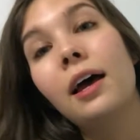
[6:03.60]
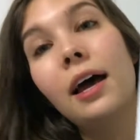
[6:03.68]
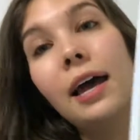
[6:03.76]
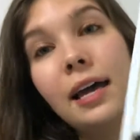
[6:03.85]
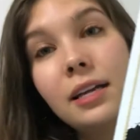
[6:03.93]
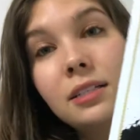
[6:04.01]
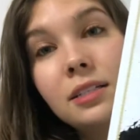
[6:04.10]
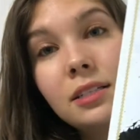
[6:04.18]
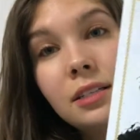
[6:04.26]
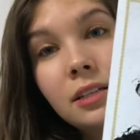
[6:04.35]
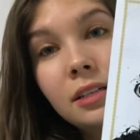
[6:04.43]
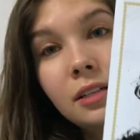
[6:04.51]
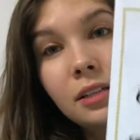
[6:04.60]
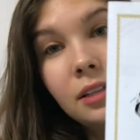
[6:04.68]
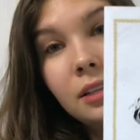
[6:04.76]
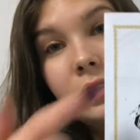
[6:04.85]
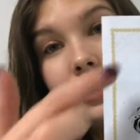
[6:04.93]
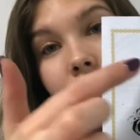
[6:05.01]
and
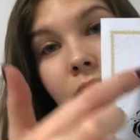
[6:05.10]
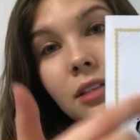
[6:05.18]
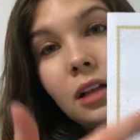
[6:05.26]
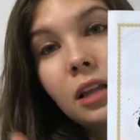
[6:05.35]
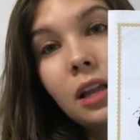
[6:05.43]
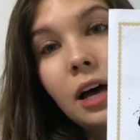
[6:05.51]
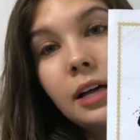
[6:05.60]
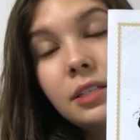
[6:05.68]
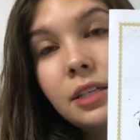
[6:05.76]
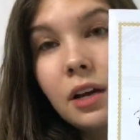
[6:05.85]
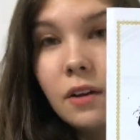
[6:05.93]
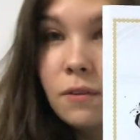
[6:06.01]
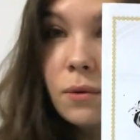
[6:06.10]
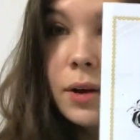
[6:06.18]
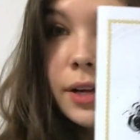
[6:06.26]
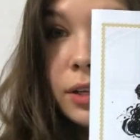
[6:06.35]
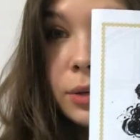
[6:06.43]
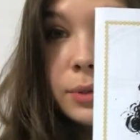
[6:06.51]
this is a lot of
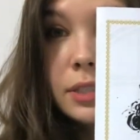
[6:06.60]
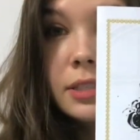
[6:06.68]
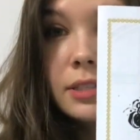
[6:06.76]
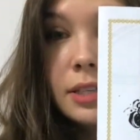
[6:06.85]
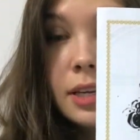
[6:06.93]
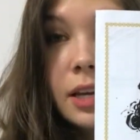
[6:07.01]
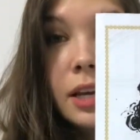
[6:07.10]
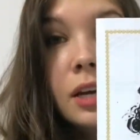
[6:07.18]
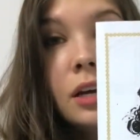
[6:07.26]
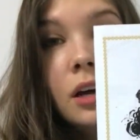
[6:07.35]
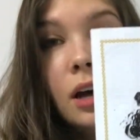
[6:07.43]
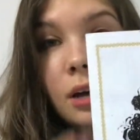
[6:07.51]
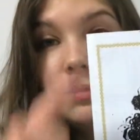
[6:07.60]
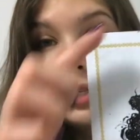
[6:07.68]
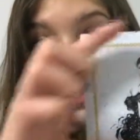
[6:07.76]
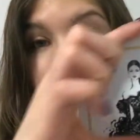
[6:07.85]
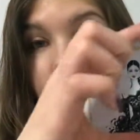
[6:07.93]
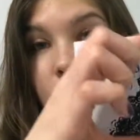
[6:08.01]
what you would see,
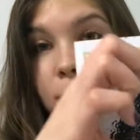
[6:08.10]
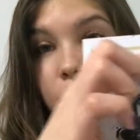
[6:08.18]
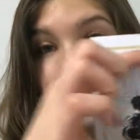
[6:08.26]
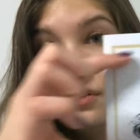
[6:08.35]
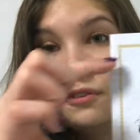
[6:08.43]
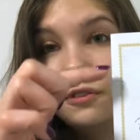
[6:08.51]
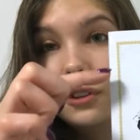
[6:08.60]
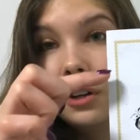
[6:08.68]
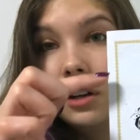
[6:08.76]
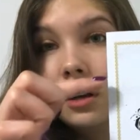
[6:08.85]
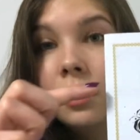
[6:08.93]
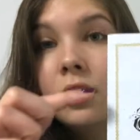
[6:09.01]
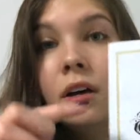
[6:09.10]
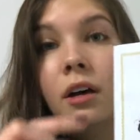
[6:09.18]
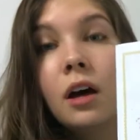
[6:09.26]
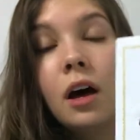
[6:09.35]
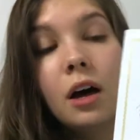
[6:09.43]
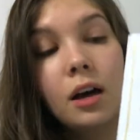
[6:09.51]
just these beautiful
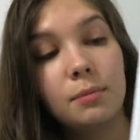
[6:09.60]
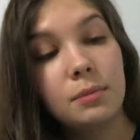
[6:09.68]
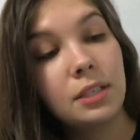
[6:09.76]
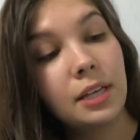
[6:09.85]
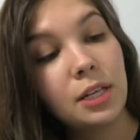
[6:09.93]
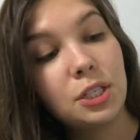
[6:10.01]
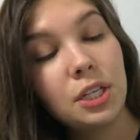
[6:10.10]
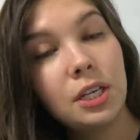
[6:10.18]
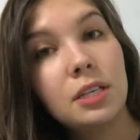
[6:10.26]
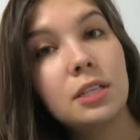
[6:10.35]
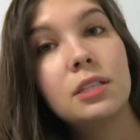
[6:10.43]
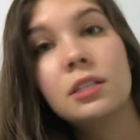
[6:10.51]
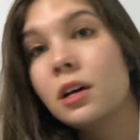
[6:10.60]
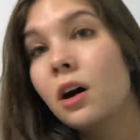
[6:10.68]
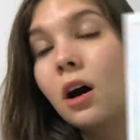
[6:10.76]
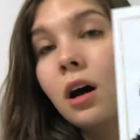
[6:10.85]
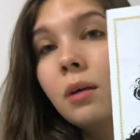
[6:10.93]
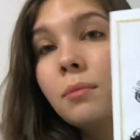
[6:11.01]
sketches,
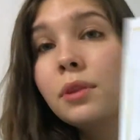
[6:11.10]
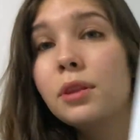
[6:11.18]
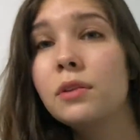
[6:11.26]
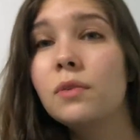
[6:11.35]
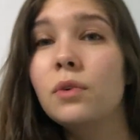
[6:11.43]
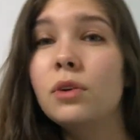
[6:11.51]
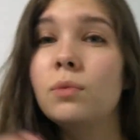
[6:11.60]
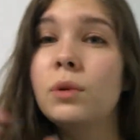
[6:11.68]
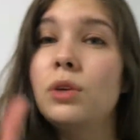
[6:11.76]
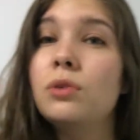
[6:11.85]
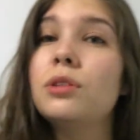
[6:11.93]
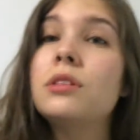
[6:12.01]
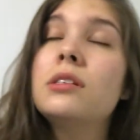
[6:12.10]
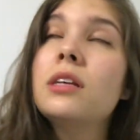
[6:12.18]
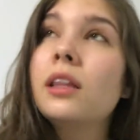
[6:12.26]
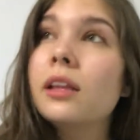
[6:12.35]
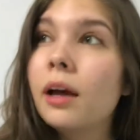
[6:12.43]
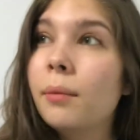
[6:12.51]
and when you
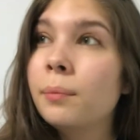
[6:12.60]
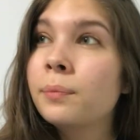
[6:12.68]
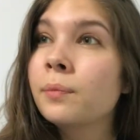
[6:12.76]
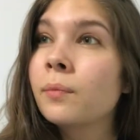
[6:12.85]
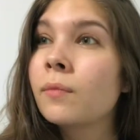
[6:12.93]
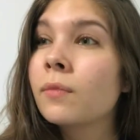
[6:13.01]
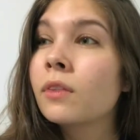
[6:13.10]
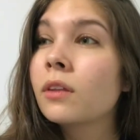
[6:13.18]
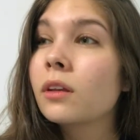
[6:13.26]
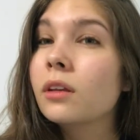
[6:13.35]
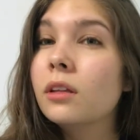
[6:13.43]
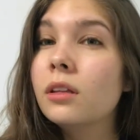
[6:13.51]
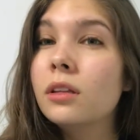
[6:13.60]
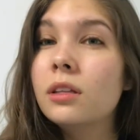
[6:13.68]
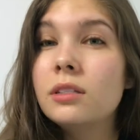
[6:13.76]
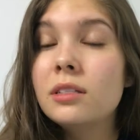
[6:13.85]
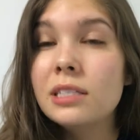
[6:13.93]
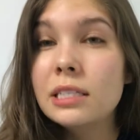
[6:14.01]
see them, the
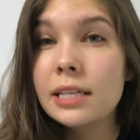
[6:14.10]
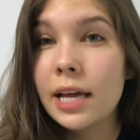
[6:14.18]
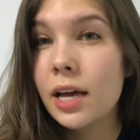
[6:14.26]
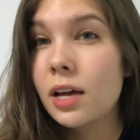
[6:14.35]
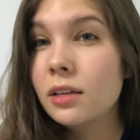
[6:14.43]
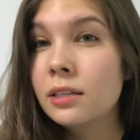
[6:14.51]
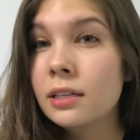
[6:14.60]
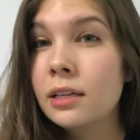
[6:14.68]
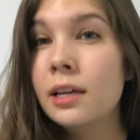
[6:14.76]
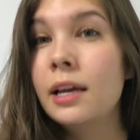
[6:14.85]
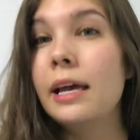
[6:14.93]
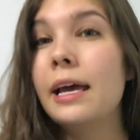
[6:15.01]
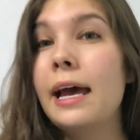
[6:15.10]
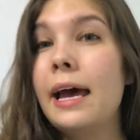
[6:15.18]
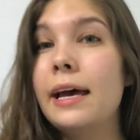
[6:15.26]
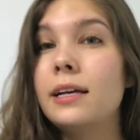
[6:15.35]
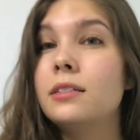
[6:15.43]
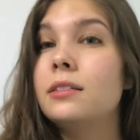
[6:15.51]
detail
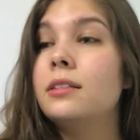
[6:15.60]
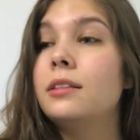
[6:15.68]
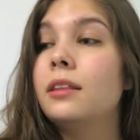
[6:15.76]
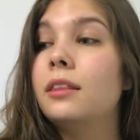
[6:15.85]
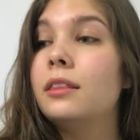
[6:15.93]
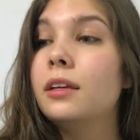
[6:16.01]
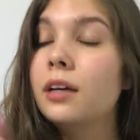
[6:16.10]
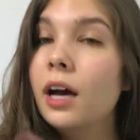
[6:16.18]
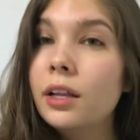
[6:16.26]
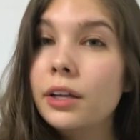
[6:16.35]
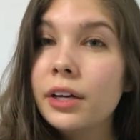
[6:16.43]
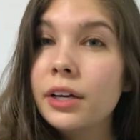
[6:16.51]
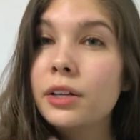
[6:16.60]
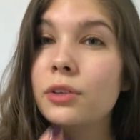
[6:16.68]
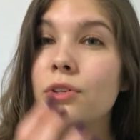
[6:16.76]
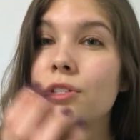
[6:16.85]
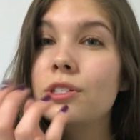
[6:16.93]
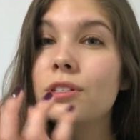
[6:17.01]
and the color,
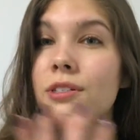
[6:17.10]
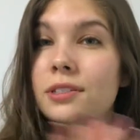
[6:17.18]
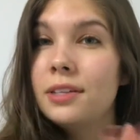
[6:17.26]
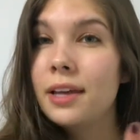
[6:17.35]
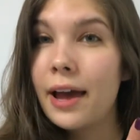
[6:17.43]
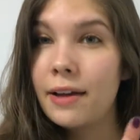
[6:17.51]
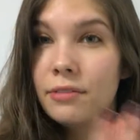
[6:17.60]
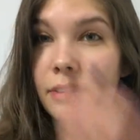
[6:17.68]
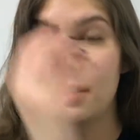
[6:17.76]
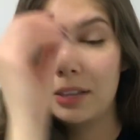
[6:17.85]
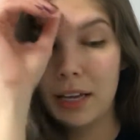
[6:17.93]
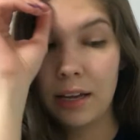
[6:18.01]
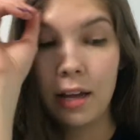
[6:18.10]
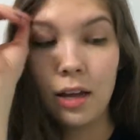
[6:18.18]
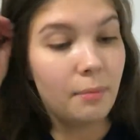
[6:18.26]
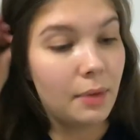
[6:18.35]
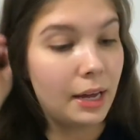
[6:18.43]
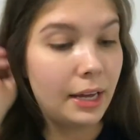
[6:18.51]
you could just see everything.
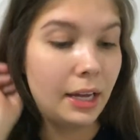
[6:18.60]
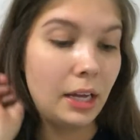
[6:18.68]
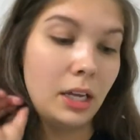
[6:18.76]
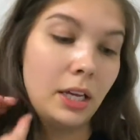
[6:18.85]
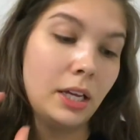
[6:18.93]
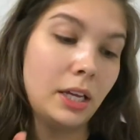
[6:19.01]
My